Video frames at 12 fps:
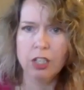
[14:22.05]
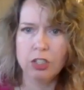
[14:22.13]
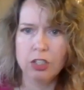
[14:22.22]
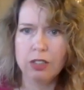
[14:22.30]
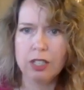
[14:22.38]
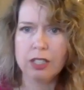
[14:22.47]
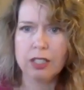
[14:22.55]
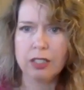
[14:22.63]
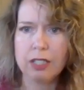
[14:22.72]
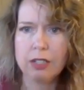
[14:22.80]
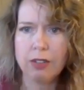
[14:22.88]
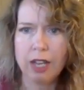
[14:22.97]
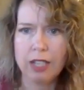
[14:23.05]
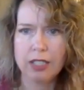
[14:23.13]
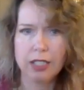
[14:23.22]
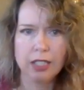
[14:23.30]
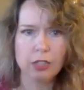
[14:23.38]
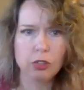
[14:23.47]
She thinks Levi's
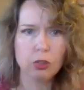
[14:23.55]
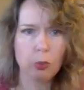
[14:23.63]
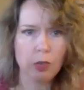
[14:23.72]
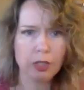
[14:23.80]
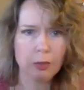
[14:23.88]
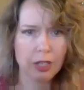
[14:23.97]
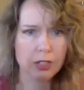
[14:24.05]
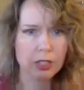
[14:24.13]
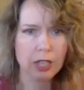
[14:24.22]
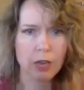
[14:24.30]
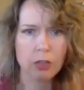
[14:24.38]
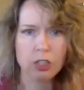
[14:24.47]
and hits 20 miles an hour.